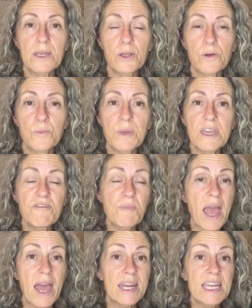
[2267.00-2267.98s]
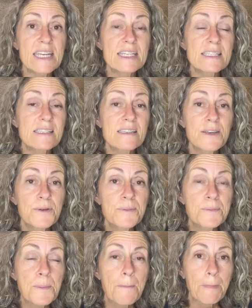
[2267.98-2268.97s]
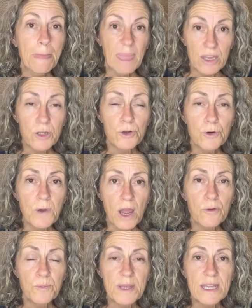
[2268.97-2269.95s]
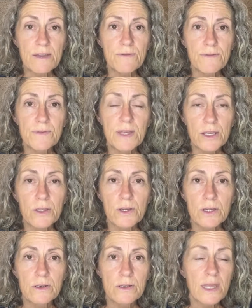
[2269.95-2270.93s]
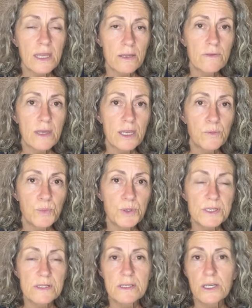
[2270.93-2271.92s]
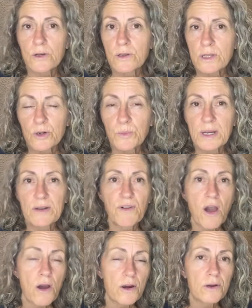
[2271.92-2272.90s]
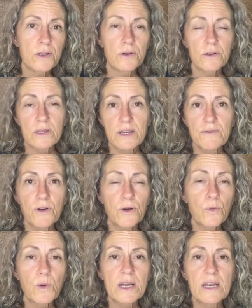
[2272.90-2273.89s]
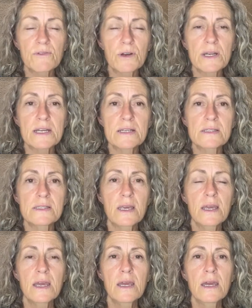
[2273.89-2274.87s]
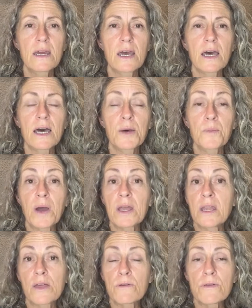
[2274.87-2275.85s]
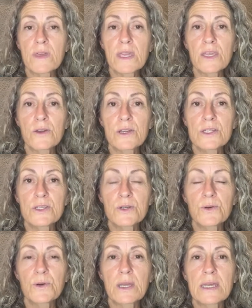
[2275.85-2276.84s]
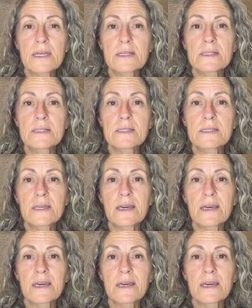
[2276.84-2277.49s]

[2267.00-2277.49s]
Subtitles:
beef patties, in your ground beef. Like they can put a little bit of heart or liver or whatever it is. Another thing you can do is